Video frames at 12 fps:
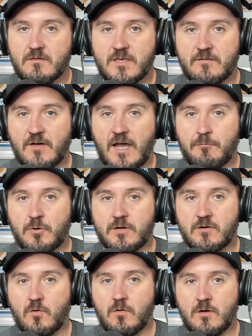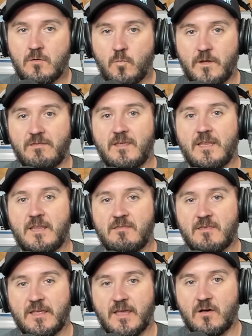the evaporator coil with
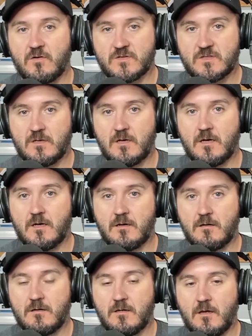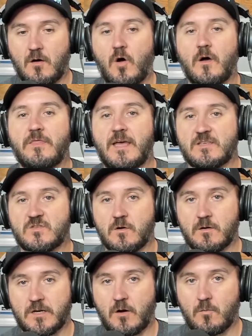anything else uh, on that
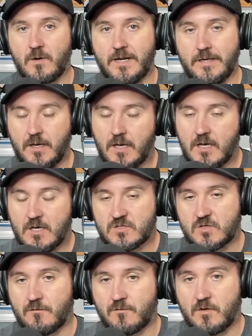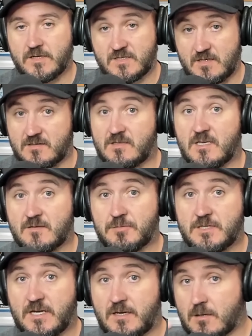circuit already. So, for instance, this
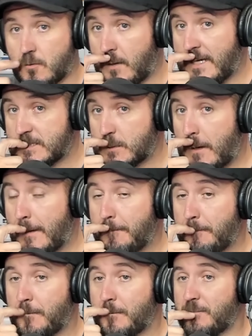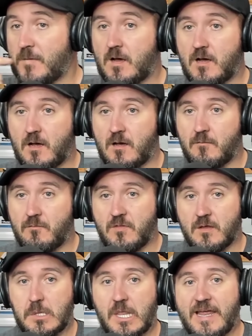particular restaurant, um,
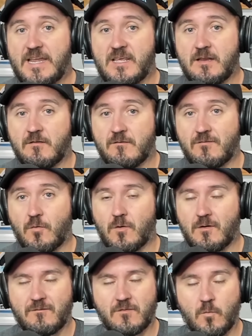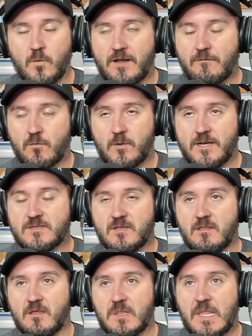the lighting for for whatever
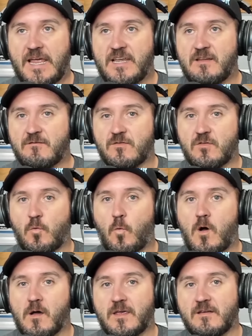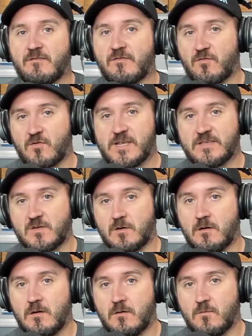reason, the lighting for the walk-in
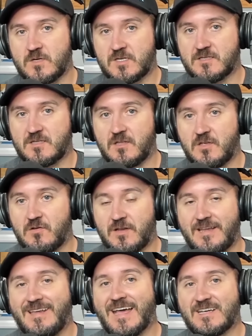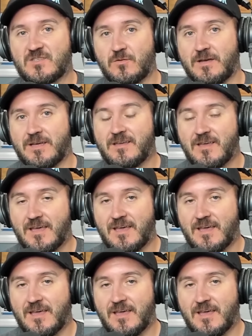freezer which is the unit next to it,